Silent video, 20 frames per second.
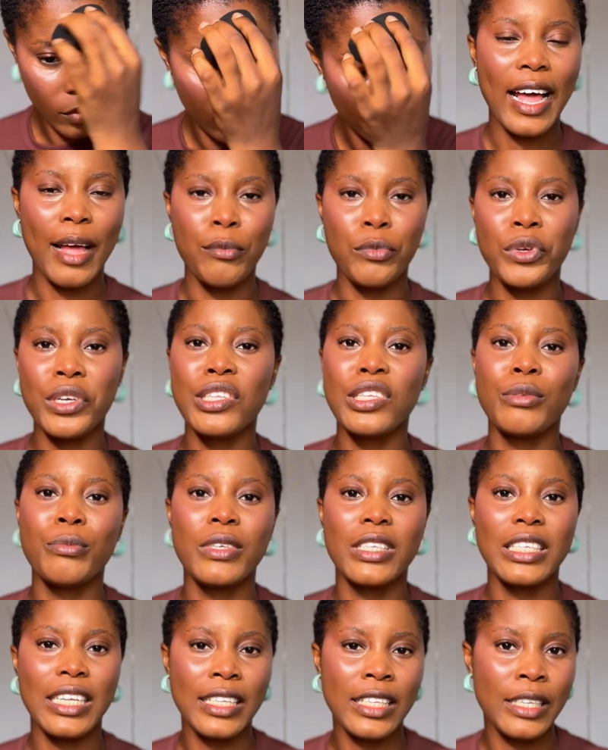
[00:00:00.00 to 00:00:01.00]
I'm going to be
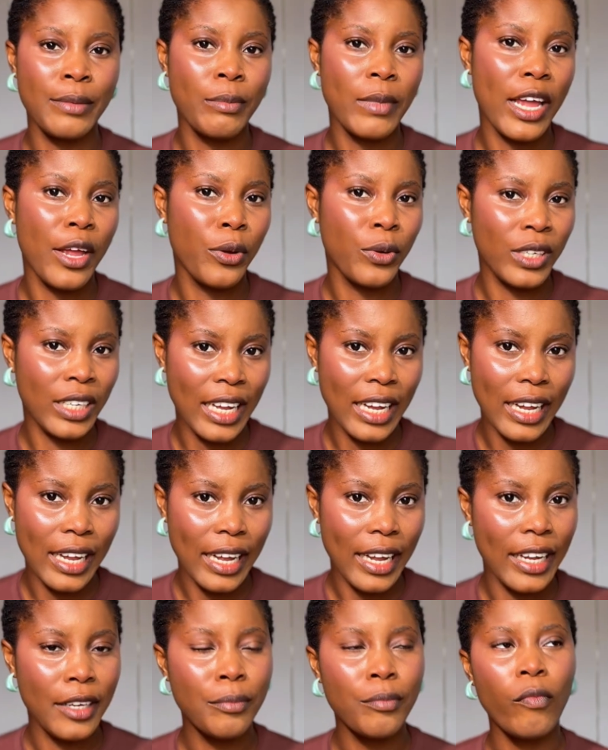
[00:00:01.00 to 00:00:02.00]
setting my under eye.
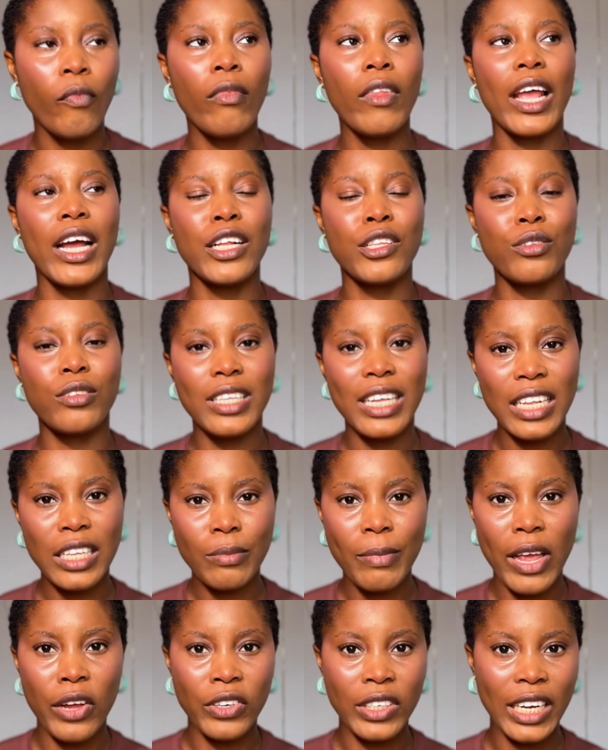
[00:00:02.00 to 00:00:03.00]
And to set
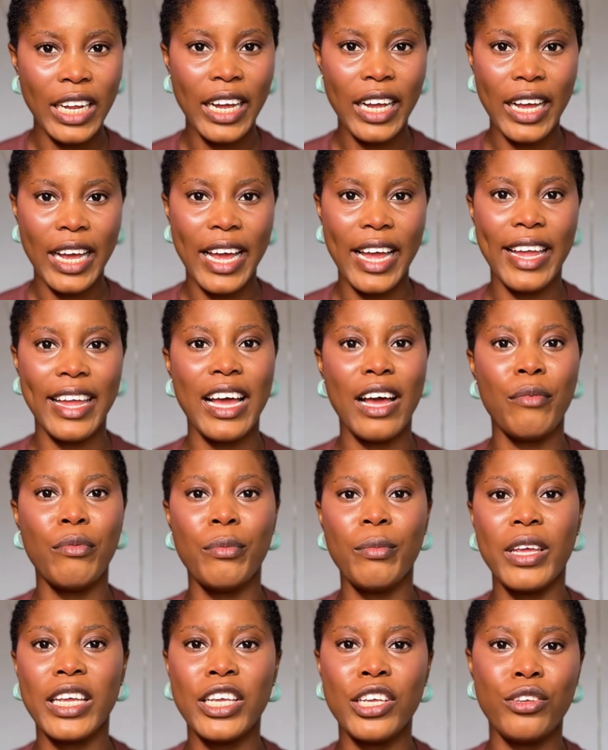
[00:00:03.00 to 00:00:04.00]
my under eye, I'm
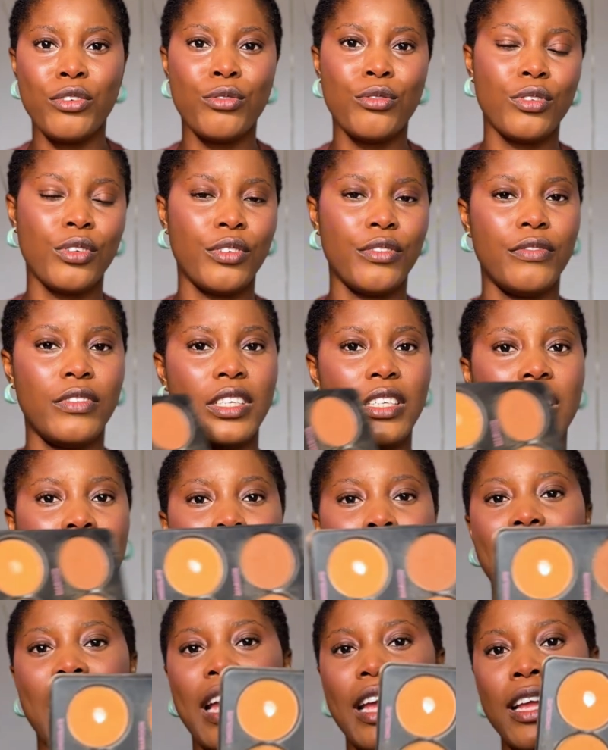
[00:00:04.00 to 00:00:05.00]
making use of this
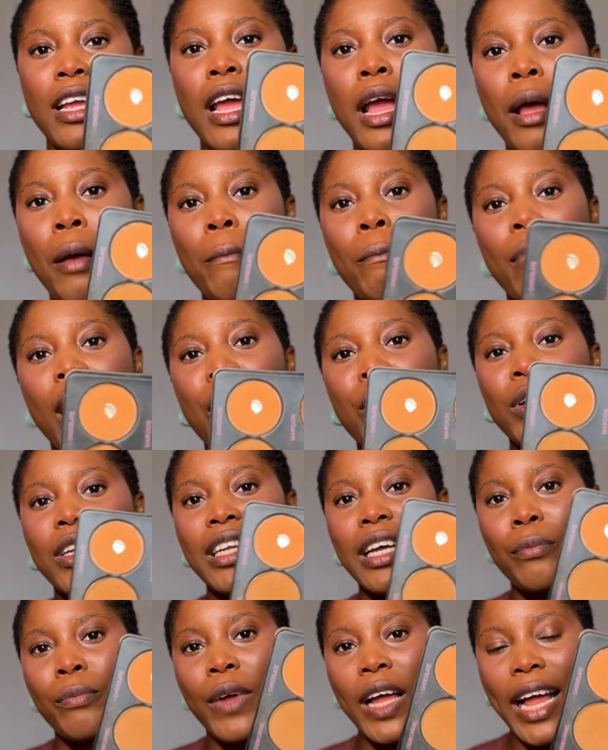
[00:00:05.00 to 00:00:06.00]
my
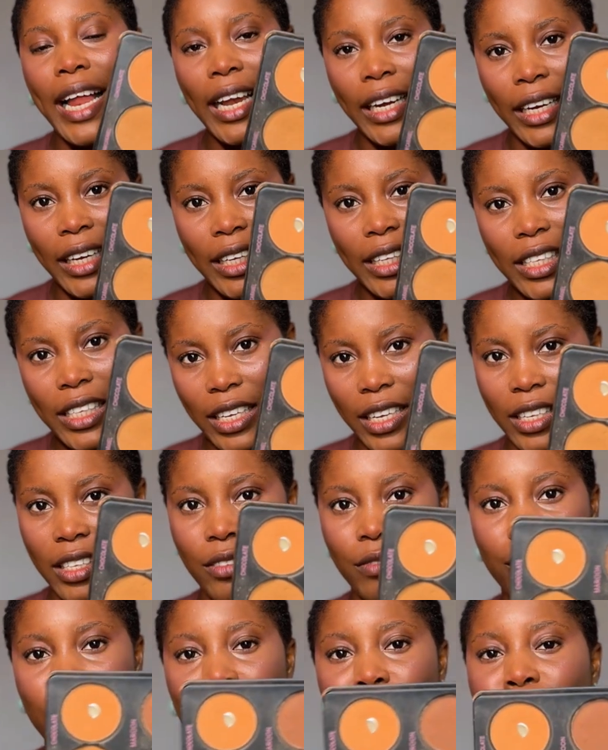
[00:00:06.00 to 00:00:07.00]
powder palette. Yes,
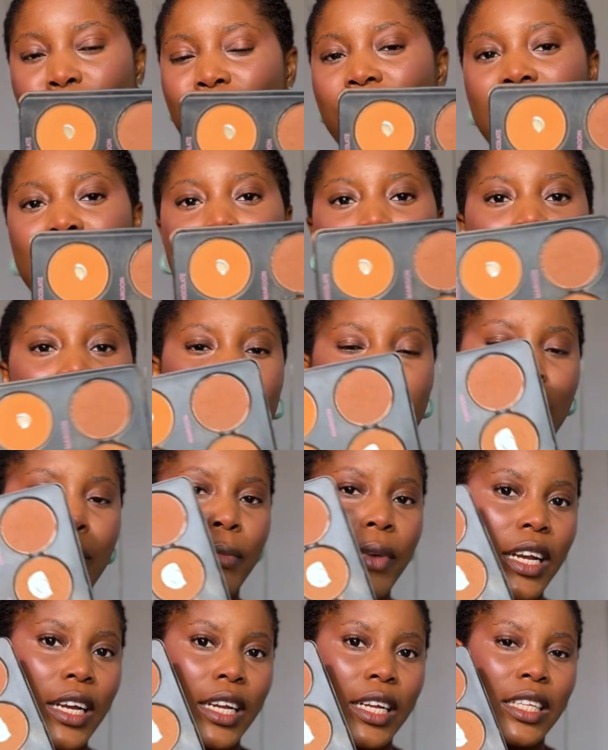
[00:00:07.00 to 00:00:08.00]
Veebeauty powder
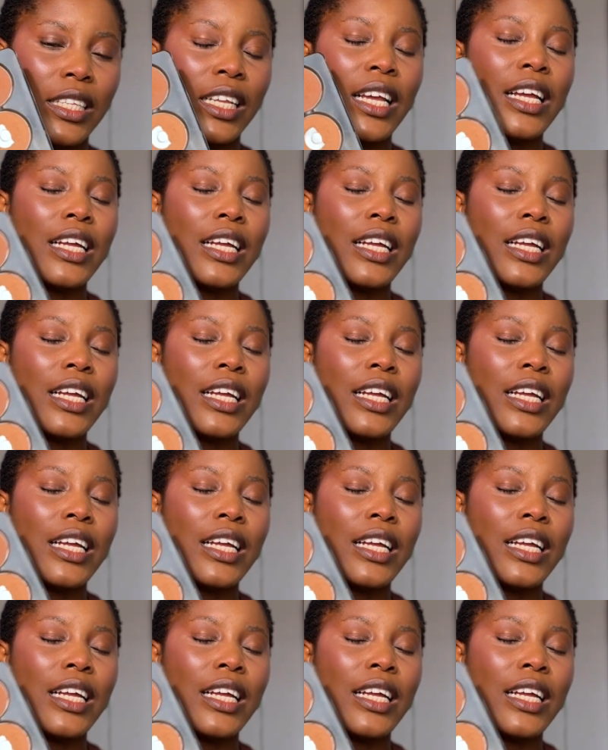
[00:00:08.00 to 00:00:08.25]
palette.